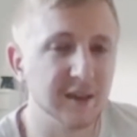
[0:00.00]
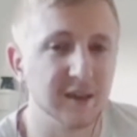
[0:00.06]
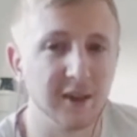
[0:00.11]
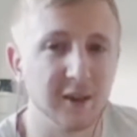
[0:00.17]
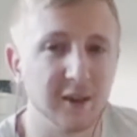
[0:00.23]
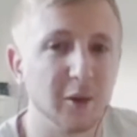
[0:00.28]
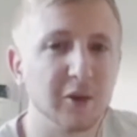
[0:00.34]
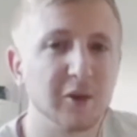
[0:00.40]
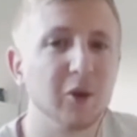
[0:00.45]

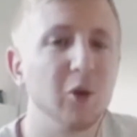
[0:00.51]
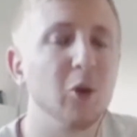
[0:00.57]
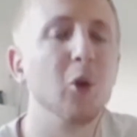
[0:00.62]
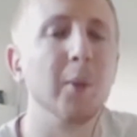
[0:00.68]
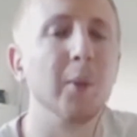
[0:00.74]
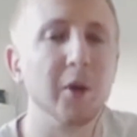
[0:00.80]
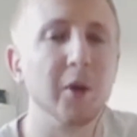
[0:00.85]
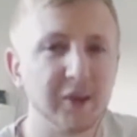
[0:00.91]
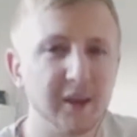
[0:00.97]
you got
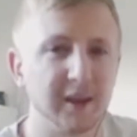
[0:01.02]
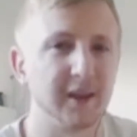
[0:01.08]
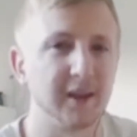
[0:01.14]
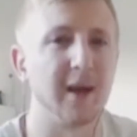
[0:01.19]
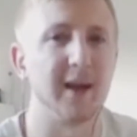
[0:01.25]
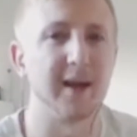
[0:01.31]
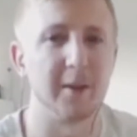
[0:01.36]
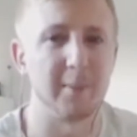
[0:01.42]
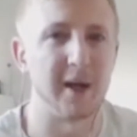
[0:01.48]
almost
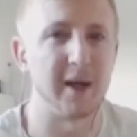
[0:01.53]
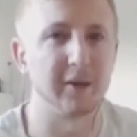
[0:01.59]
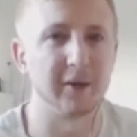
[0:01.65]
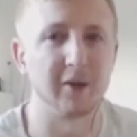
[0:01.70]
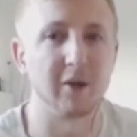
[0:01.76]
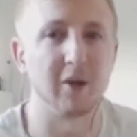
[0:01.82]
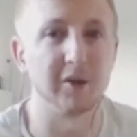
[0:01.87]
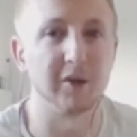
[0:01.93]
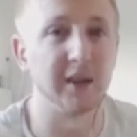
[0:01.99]
excited about the
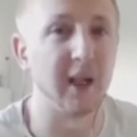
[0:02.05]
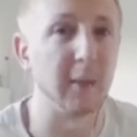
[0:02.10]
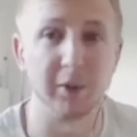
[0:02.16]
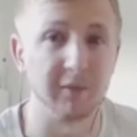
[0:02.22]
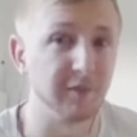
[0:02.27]
concept